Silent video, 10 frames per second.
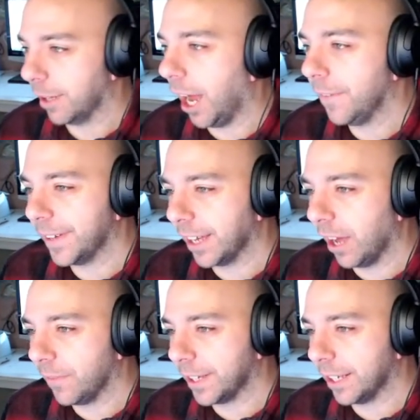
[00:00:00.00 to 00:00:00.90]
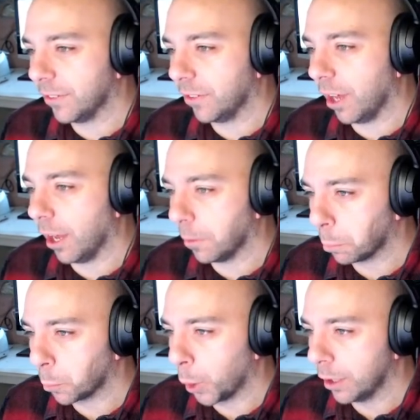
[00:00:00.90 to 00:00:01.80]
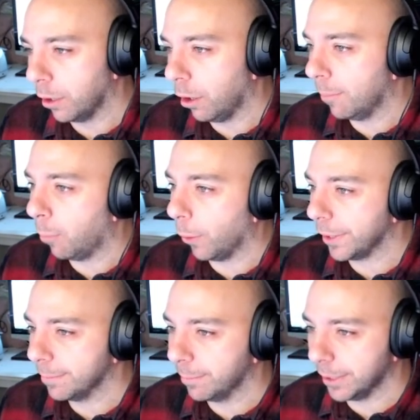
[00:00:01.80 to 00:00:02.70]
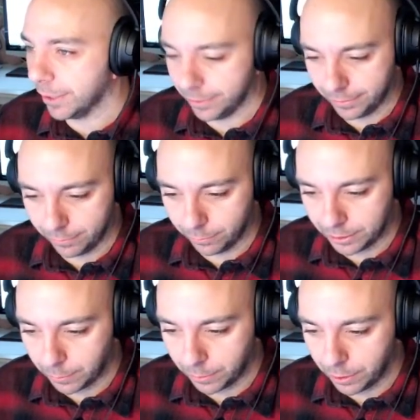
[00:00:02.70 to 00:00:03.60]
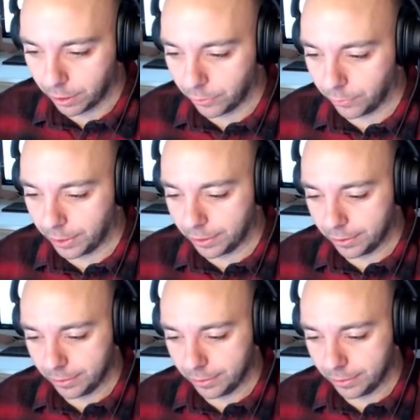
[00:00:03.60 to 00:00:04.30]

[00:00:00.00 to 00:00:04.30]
I think. I think it's uh, on point. But we'll see what you guys think.